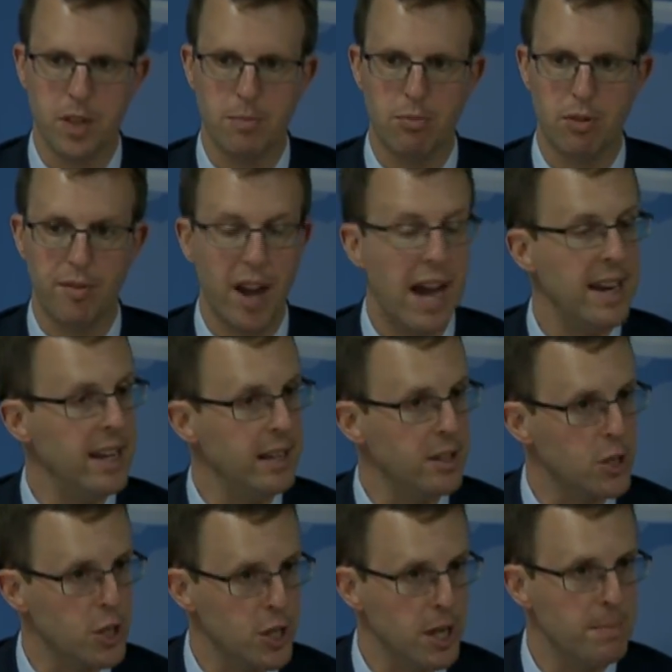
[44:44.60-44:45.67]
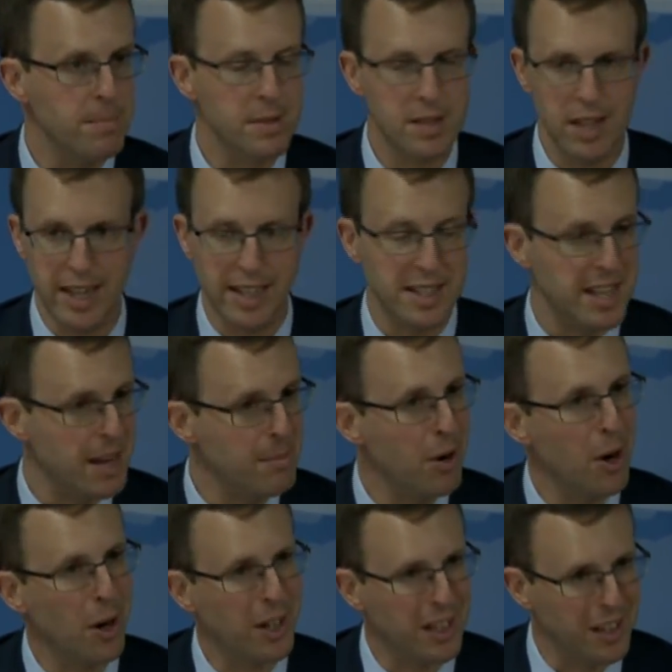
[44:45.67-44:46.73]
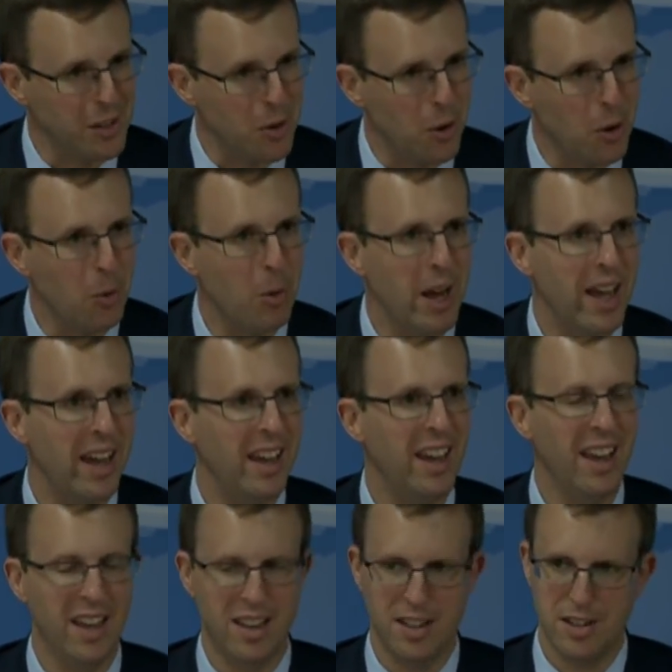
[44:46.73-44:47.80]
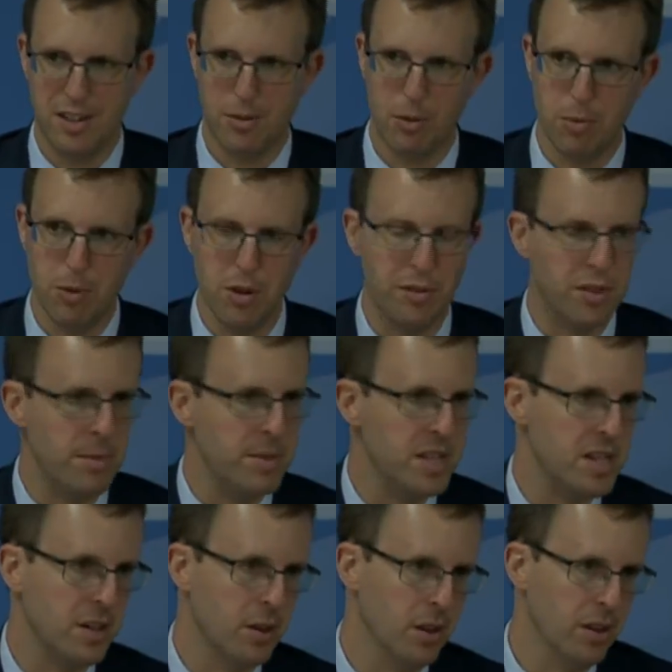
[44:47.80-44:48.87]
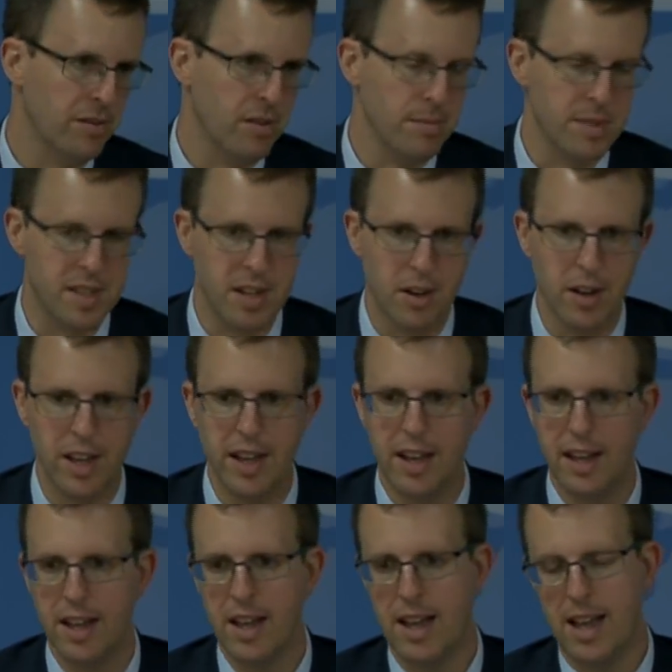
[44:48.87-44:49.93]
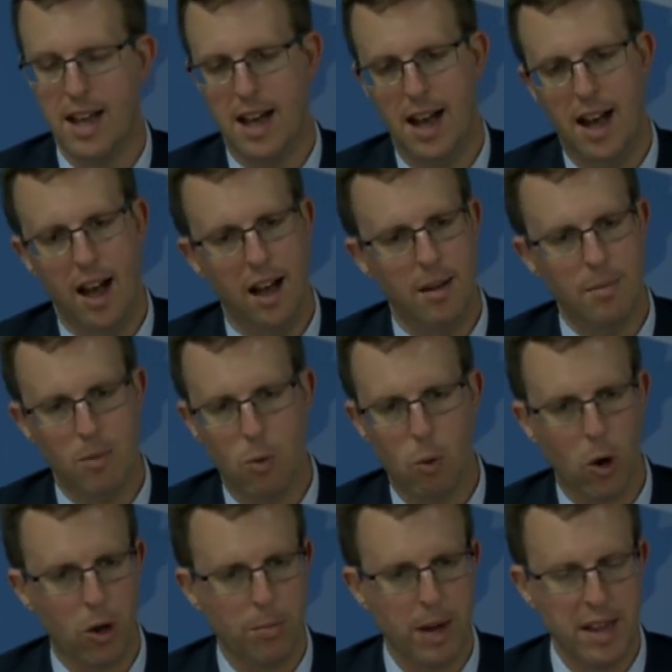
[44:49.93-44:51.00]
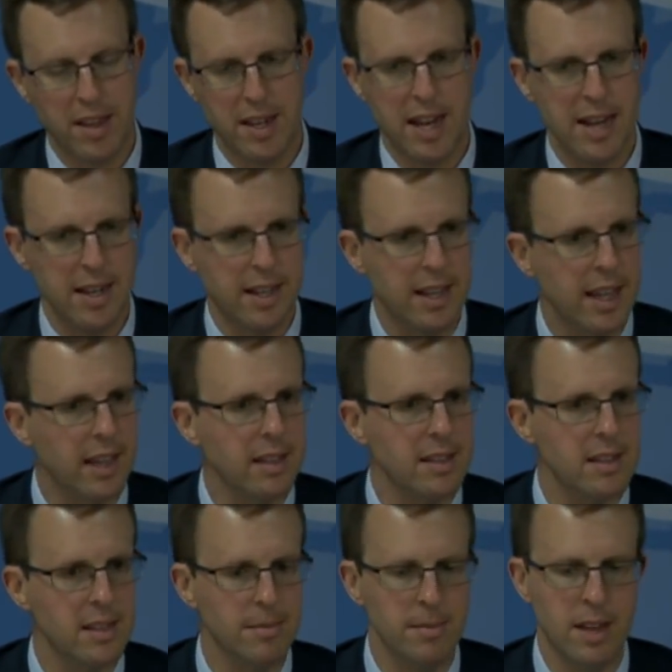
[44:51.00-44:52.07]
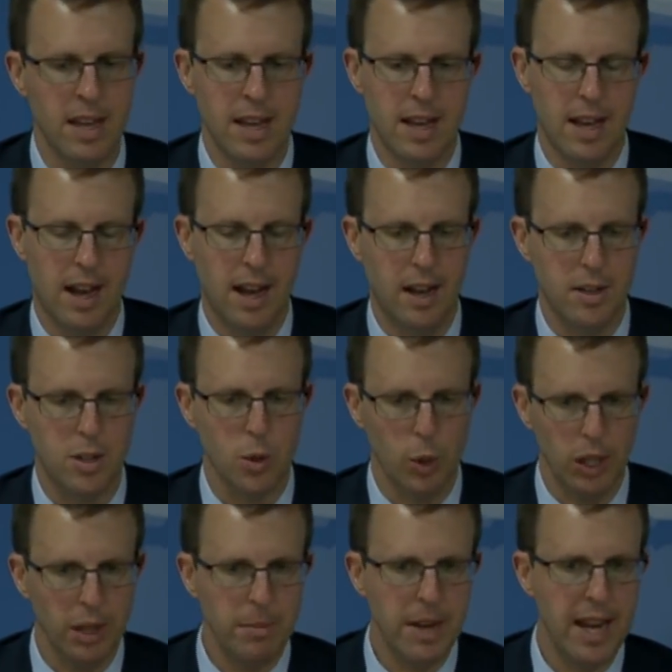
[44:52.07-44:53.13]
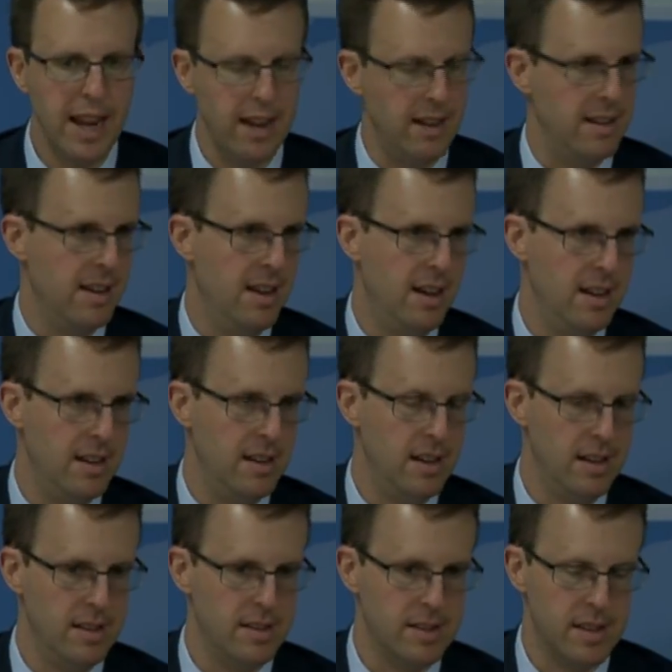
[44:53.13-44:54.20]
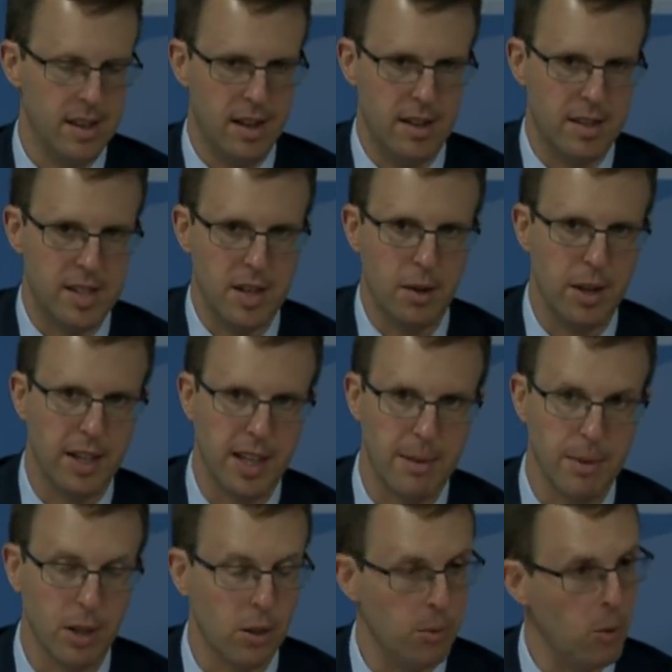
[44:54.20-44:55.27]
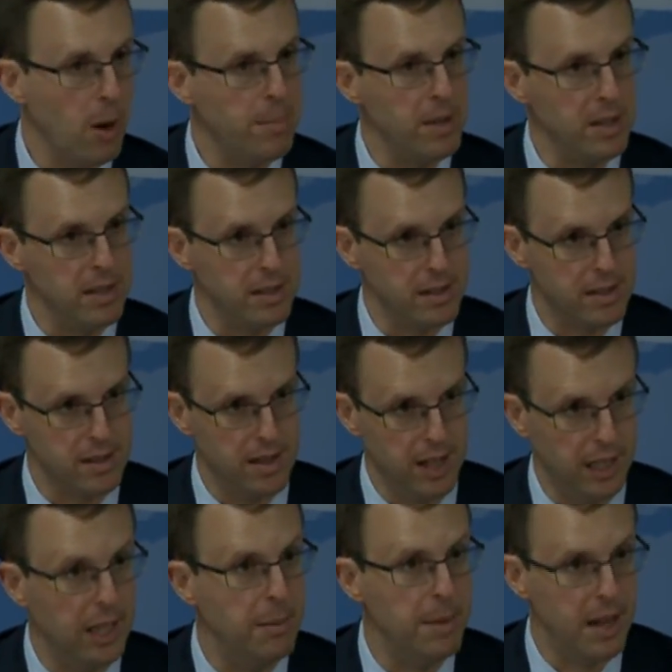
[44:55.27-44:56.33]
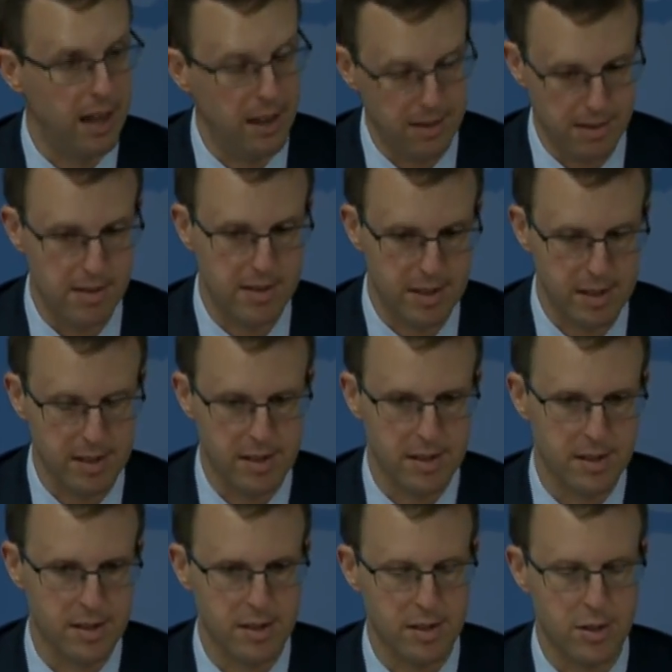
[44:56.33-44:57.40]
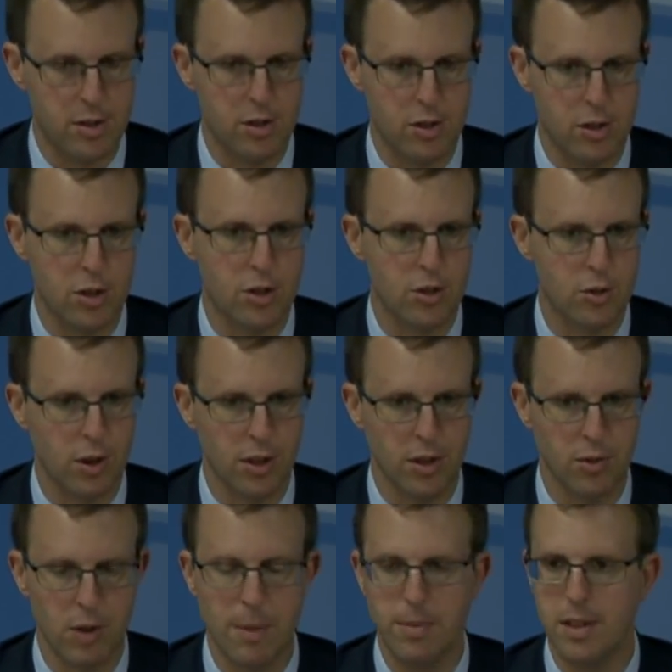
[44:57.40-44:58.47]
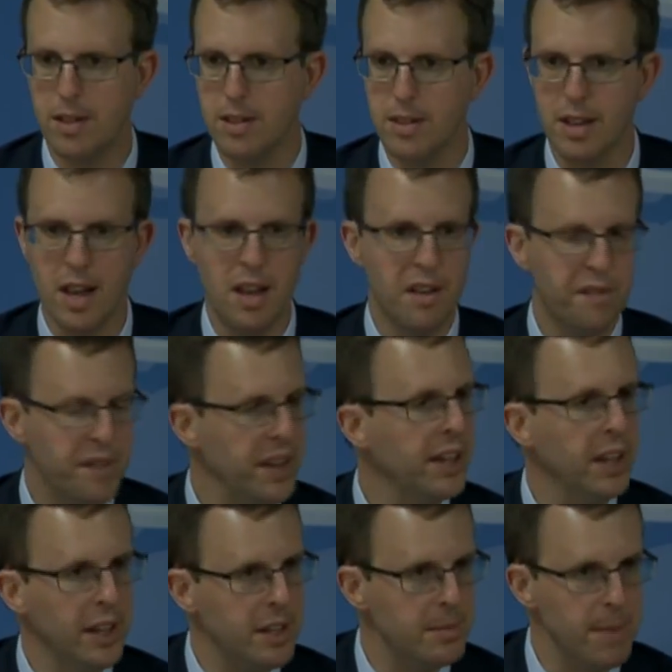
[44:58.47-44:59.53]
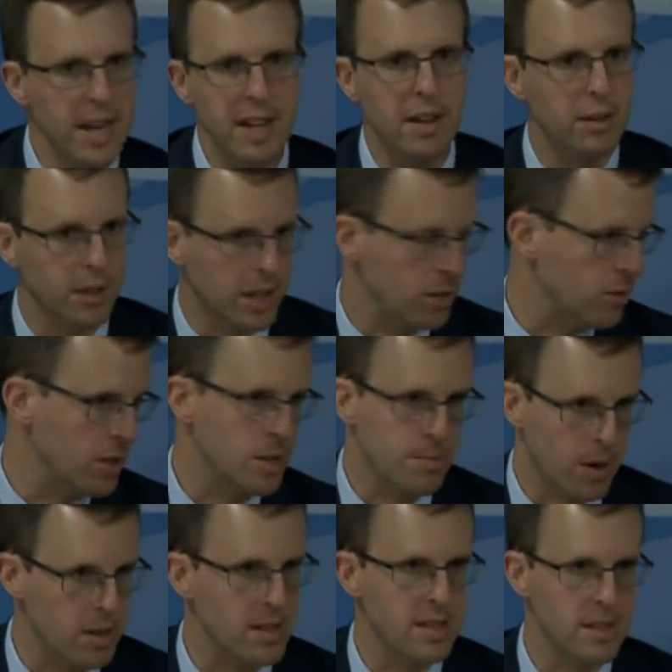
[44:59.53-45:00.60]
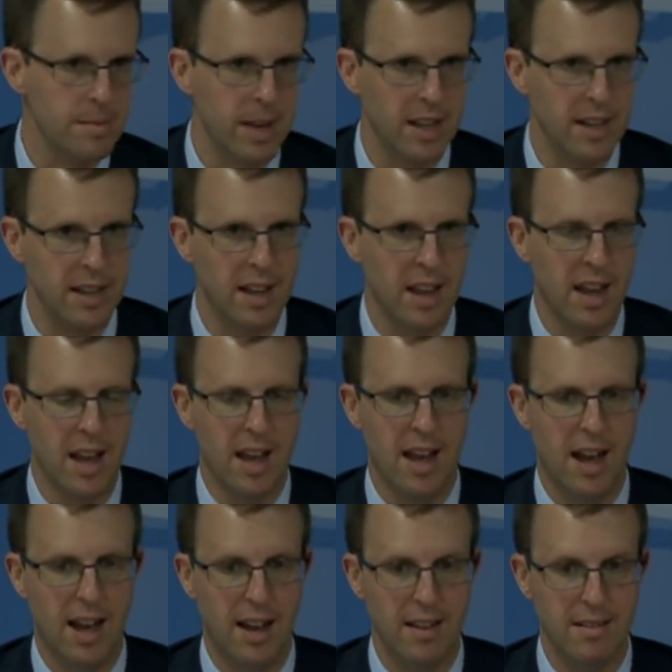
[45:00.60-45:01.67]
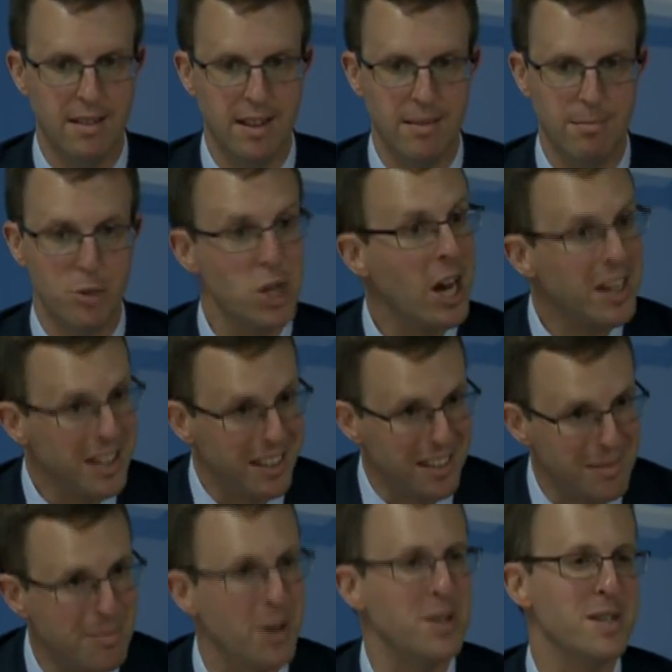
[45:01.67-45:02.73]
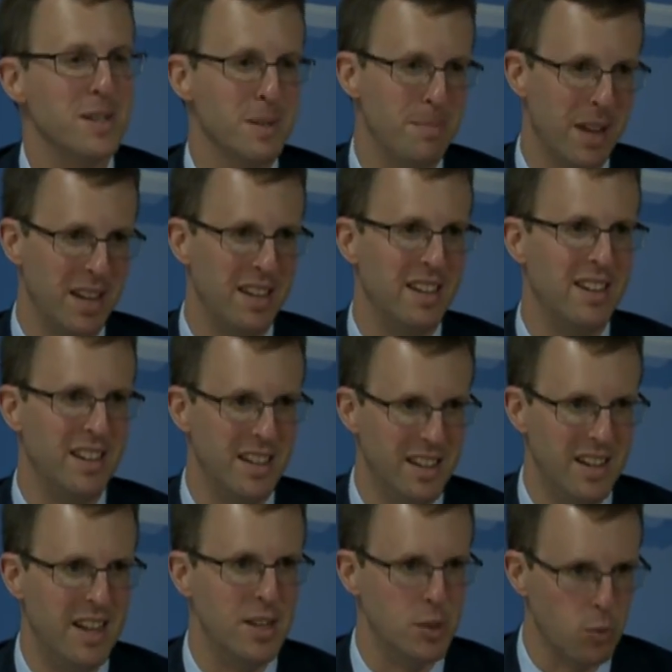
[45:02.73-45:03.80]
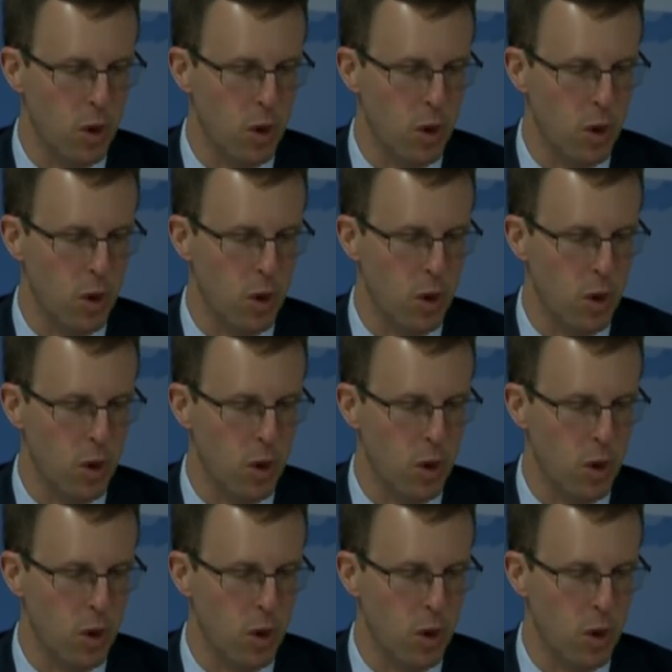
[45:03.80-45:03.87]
providing ships like Denmark and Norway to remove the material from Syria, um, work by the United Kingdom uh, to eliminate uh, uh, uh Syrian chemical weapons, uh, limit, uh, to, to, to, to, destroy those weapons. Finland, many other countries participated. China participated as